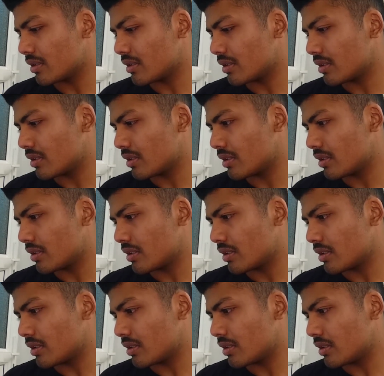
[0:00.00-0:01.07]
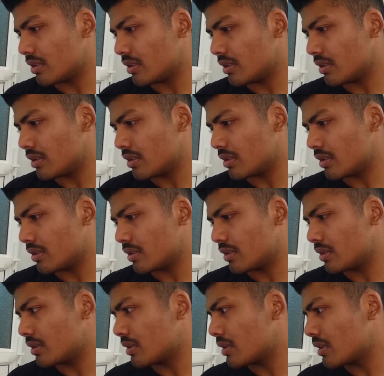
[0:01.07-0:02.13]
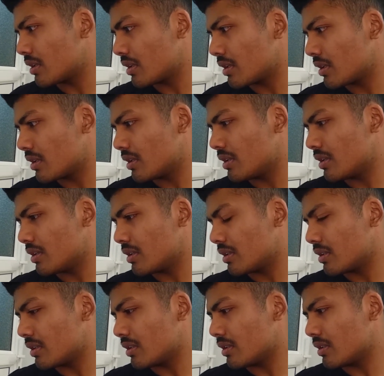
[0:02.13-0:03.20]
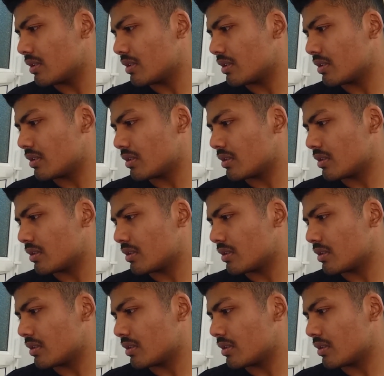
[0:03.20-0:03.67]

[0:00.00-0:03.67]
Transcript: [no speech]